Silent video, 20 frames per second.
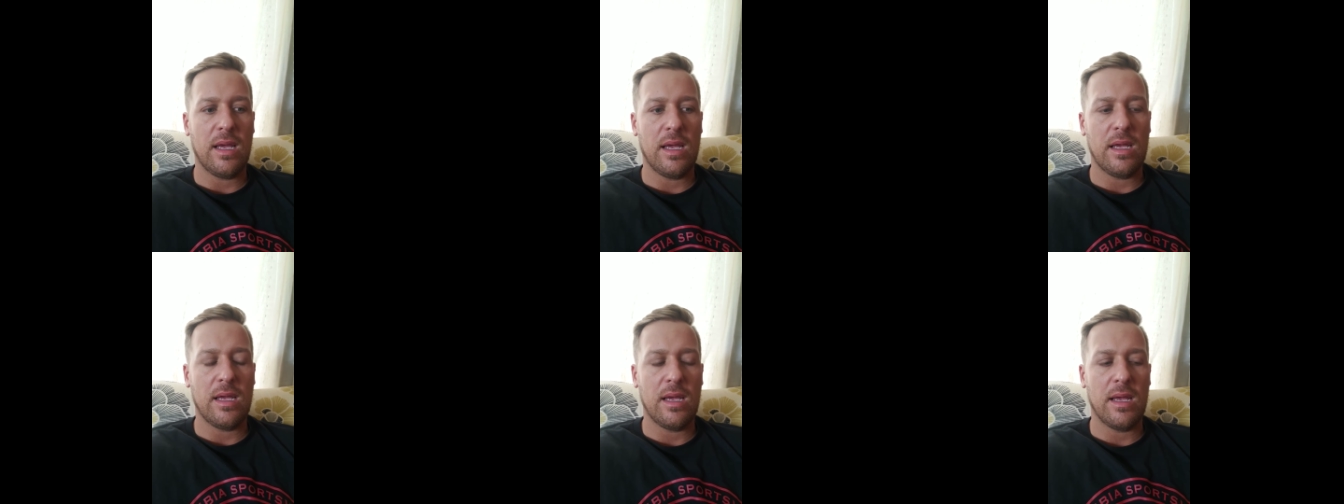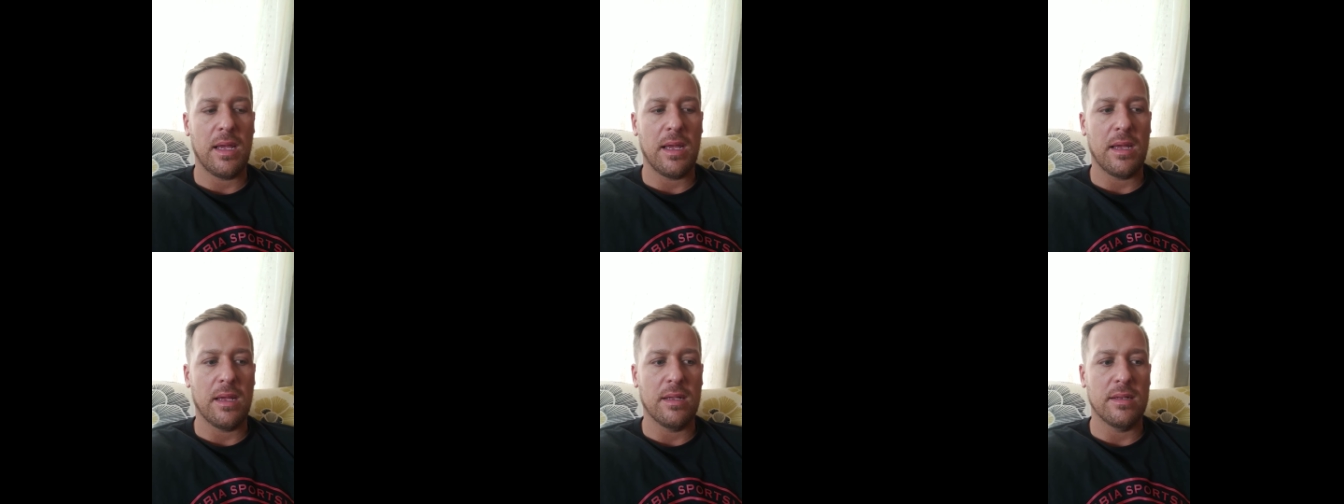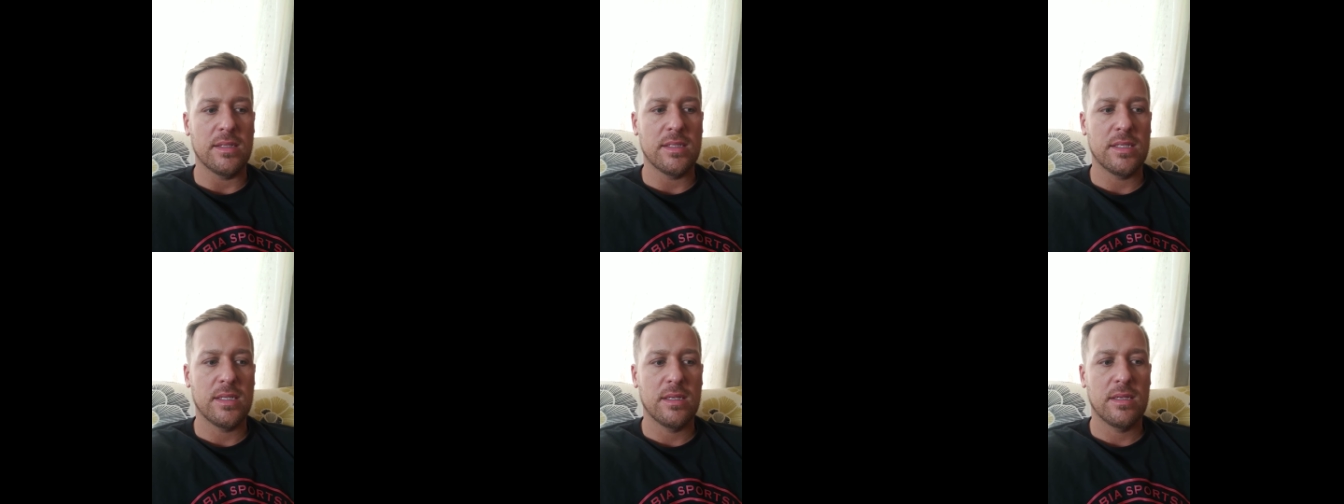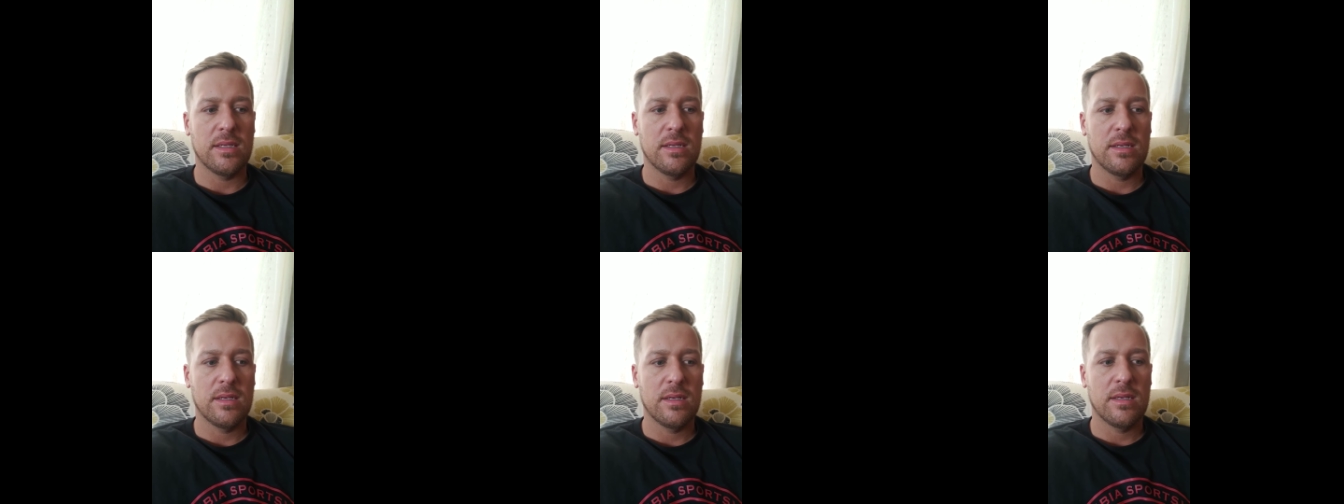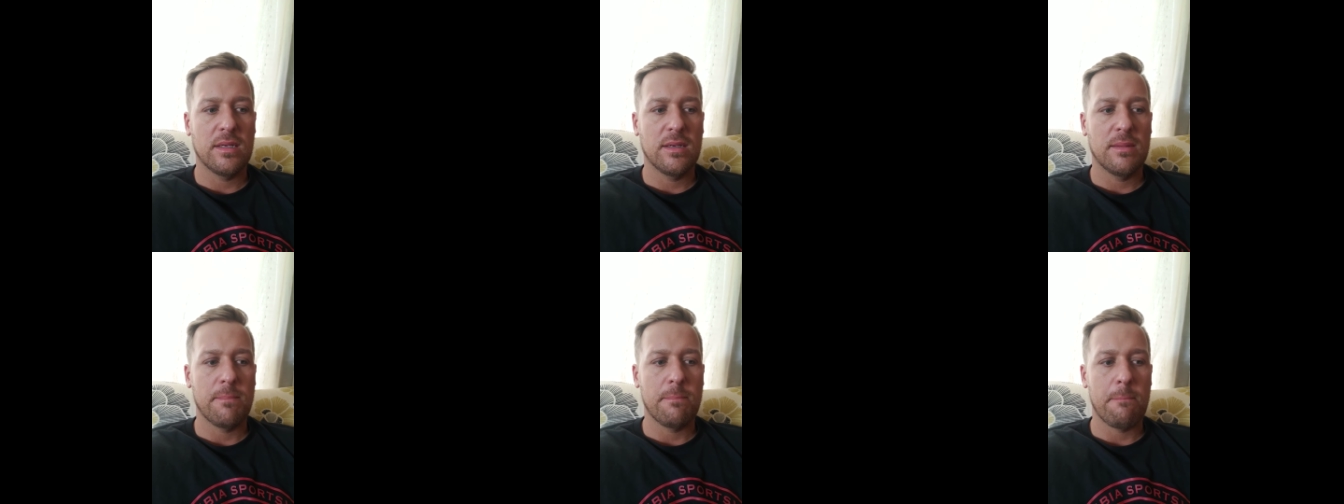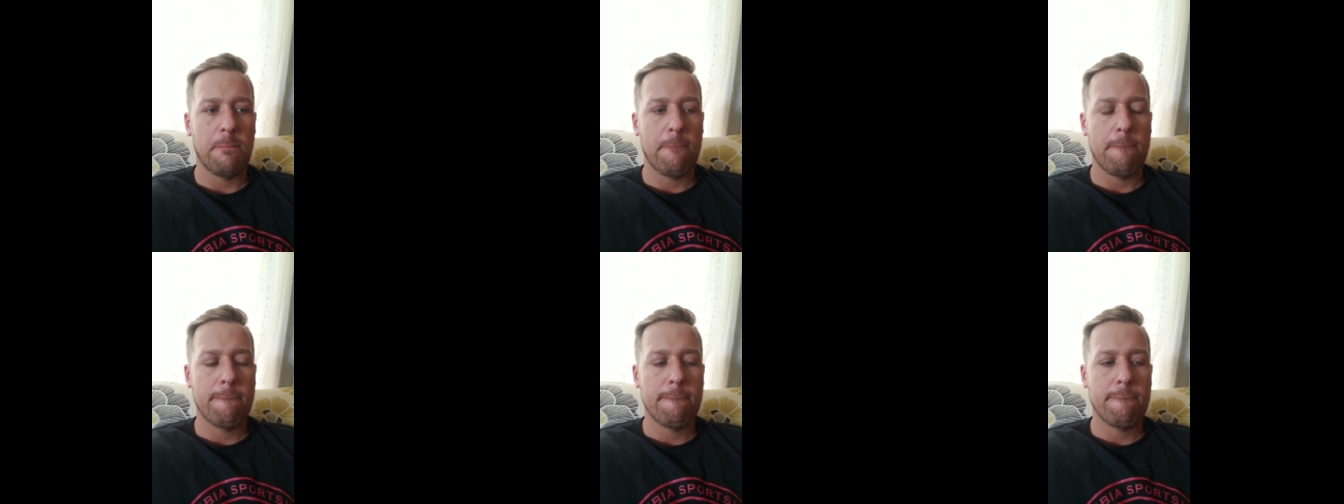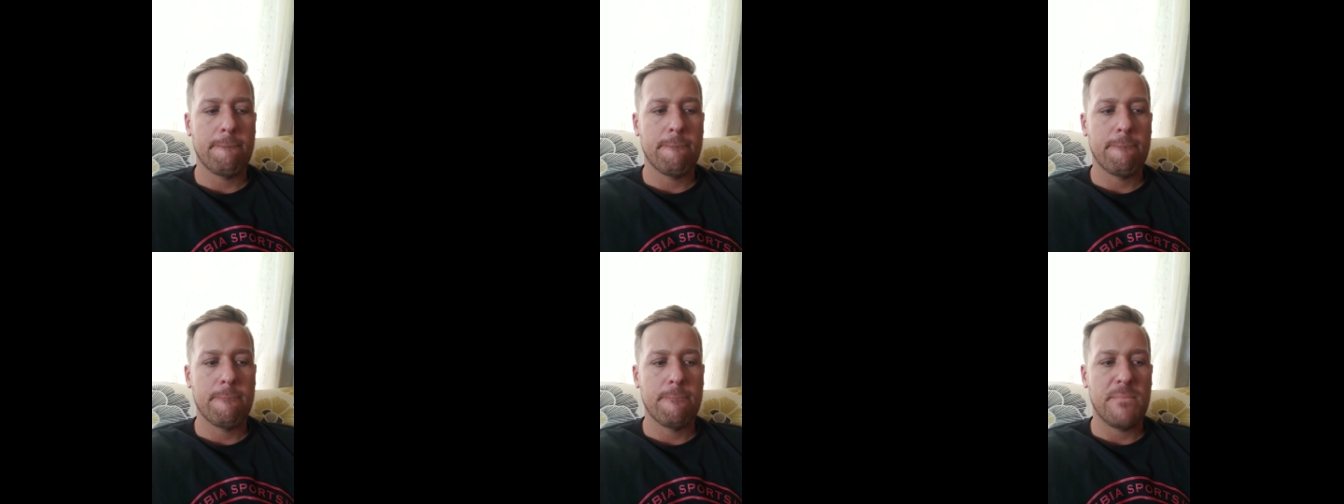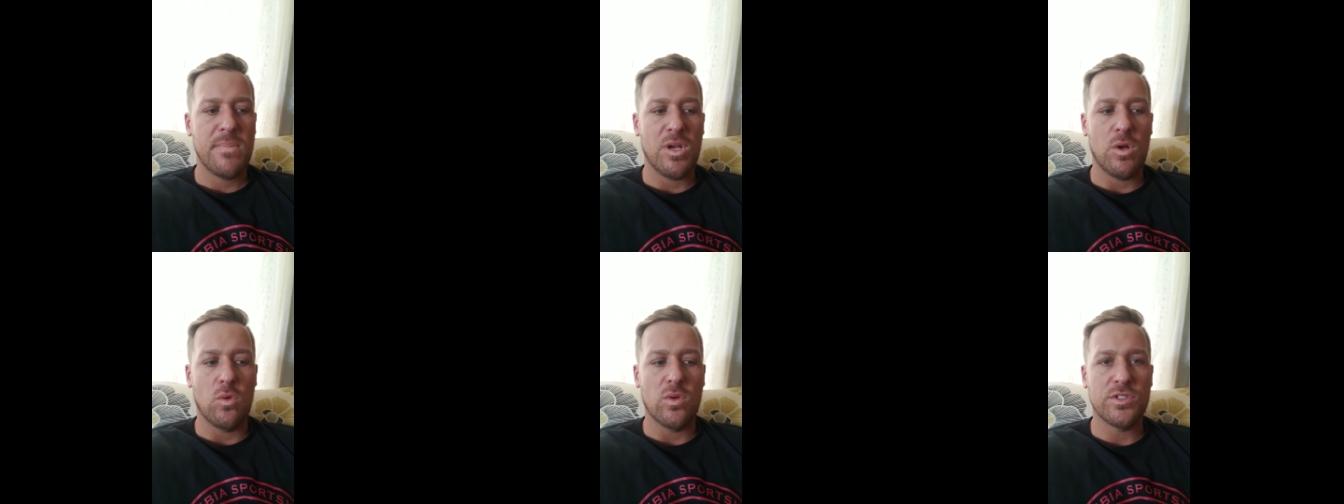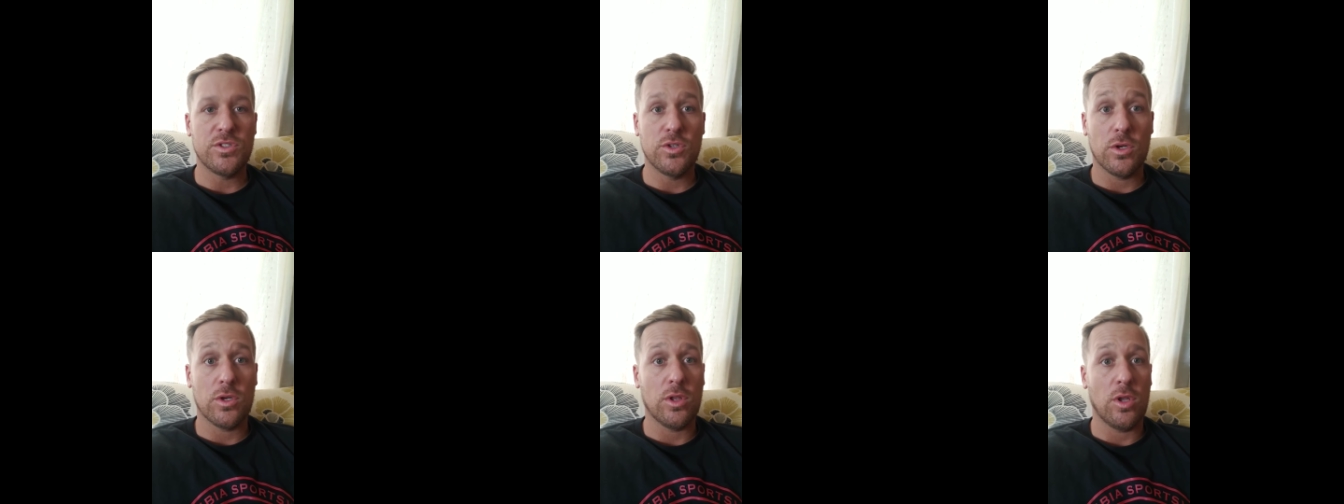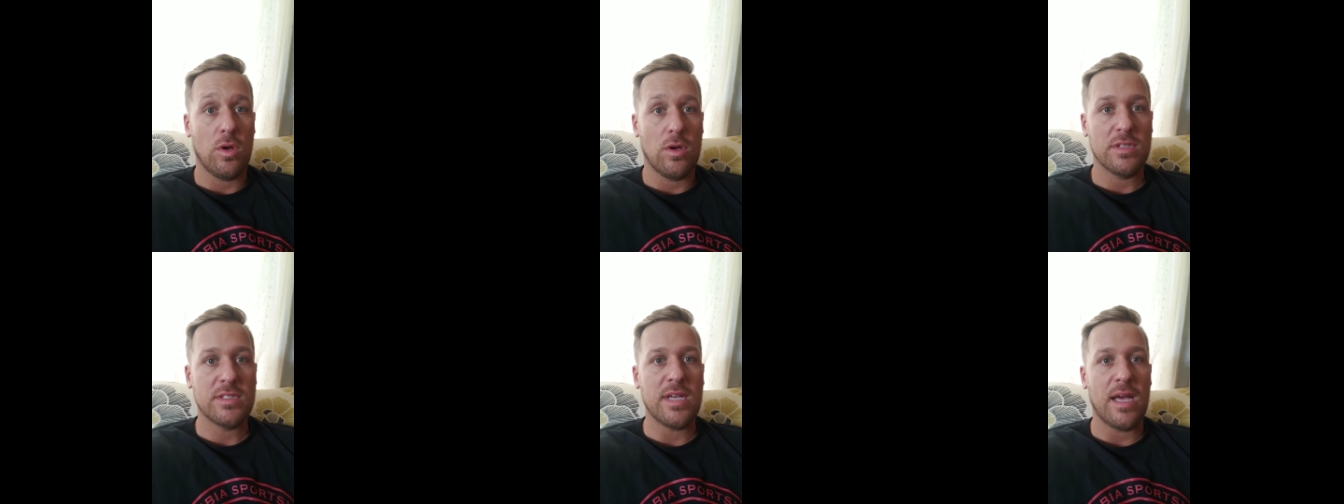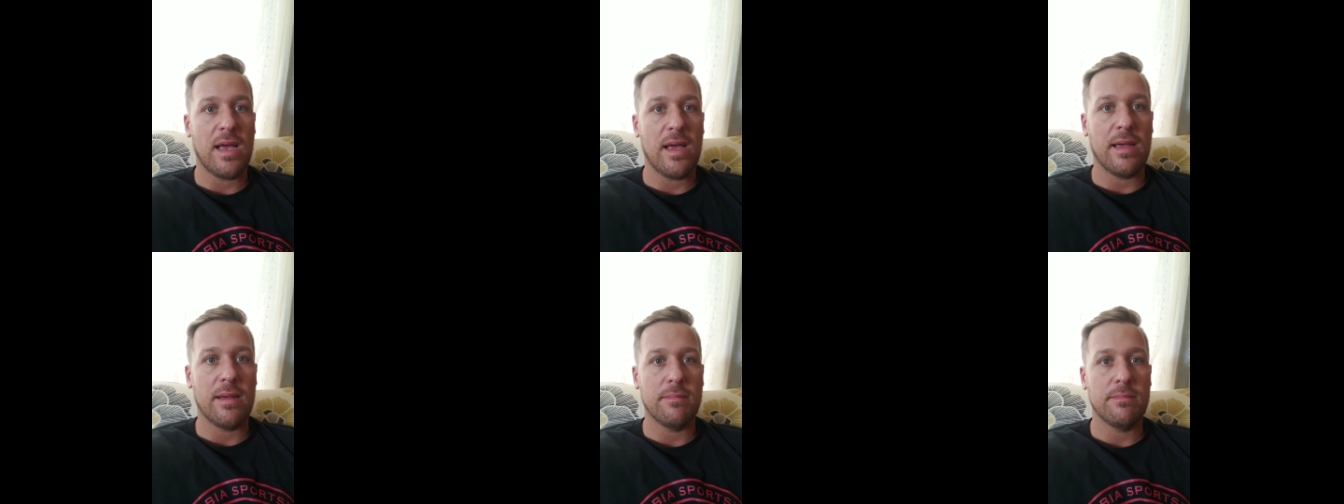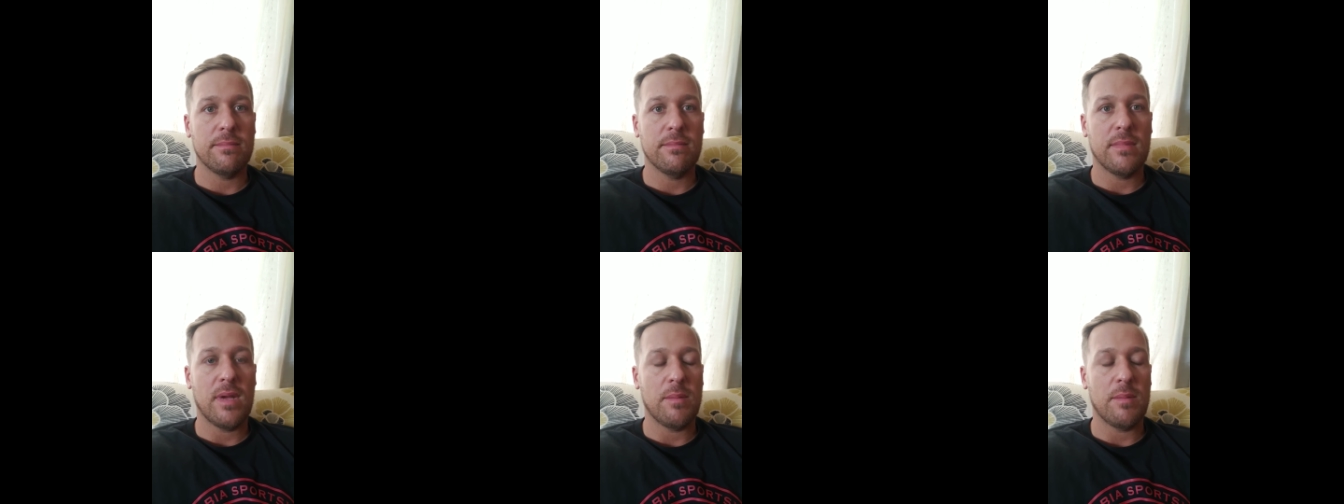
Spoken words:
And, it took a long time.